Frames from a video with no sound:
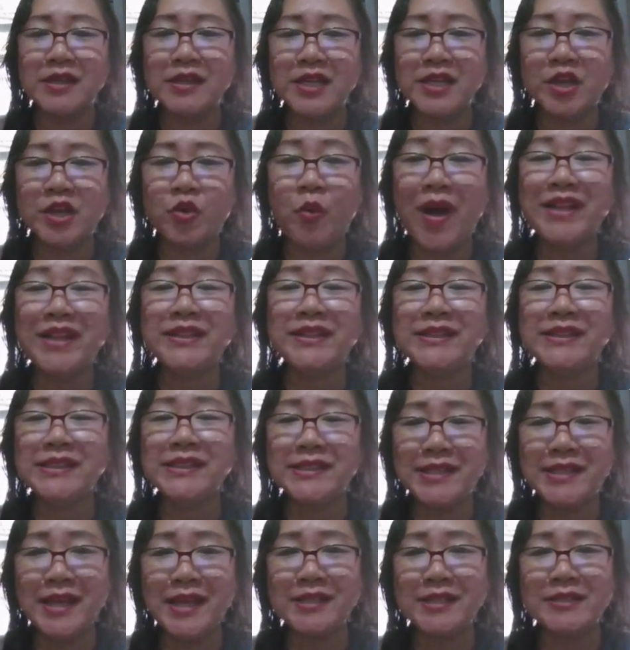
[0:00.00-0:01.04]
the
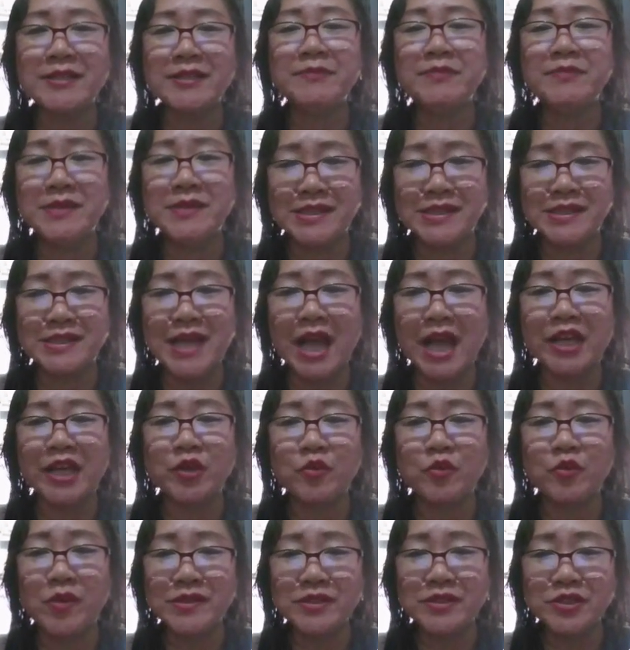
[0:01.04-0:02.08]
quantitative
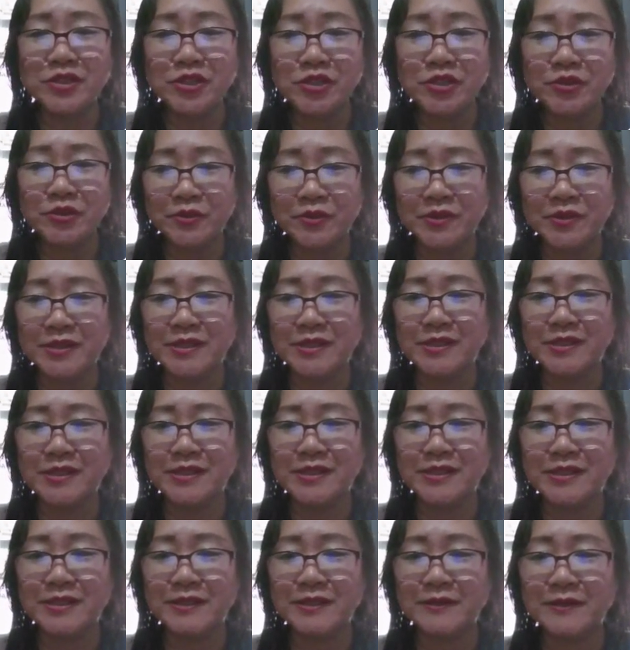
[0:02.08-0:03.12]
design was
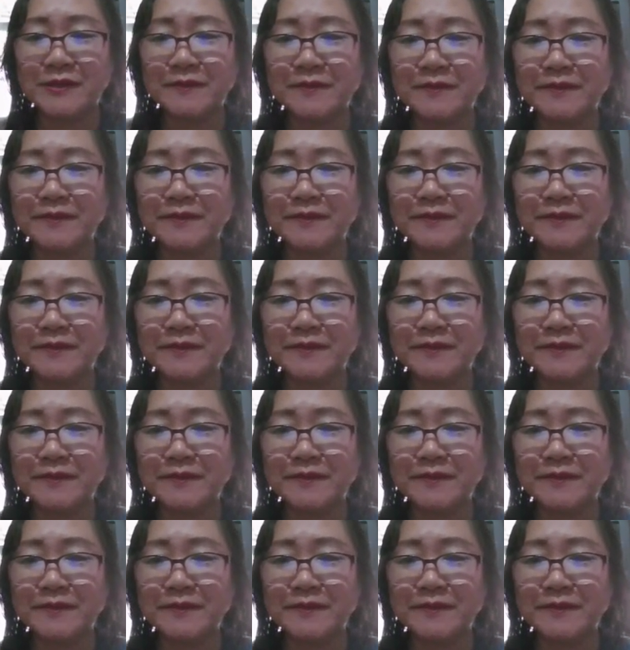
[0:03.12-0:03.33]
used.